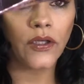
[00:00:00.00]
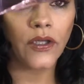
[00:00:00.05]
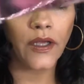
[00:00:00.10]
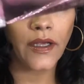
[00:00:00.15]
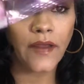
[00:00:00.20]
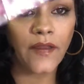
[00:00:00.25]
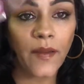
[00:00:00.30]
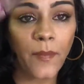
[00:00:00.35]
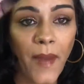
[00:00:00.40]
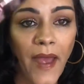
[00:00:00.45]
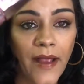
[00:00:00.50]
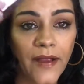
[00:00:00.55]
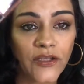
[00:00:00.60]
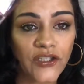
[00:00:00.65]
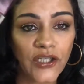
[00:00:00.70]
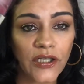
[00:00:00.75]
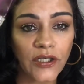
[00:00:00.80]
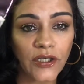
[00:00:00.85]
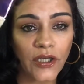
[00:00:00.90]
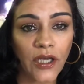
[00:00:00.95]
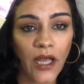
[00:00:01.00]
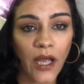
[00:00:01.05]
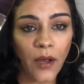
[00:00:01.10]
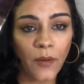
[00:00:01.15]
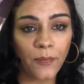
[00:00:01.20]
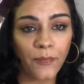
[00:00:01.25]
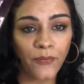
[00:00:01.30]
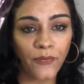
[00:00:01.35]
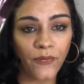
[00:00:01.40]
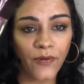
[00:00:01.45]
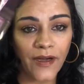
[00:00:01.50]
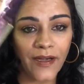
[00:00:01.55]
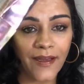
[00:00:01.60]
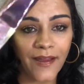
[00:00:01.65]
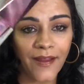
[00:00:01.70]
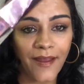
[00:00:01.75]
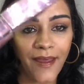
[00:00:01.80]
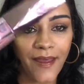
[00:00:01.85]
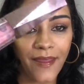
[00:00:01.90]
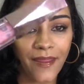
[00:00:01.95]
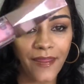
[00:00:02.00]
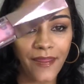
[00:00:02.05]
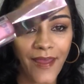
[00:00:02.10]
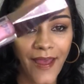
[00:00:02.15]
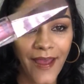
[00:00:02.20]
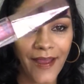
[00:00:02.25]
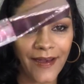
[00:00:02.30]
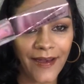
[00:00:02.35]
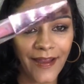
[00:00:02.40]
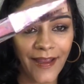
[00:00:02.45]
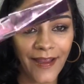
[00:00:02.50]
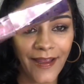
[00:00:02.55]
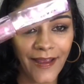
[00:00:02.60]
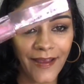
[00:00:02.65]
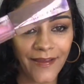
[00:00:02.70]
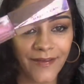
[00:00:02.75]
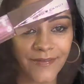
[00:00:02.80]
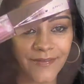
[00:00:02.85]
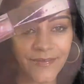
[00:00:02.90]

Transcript: look at the packaging. Look how pretty that is. There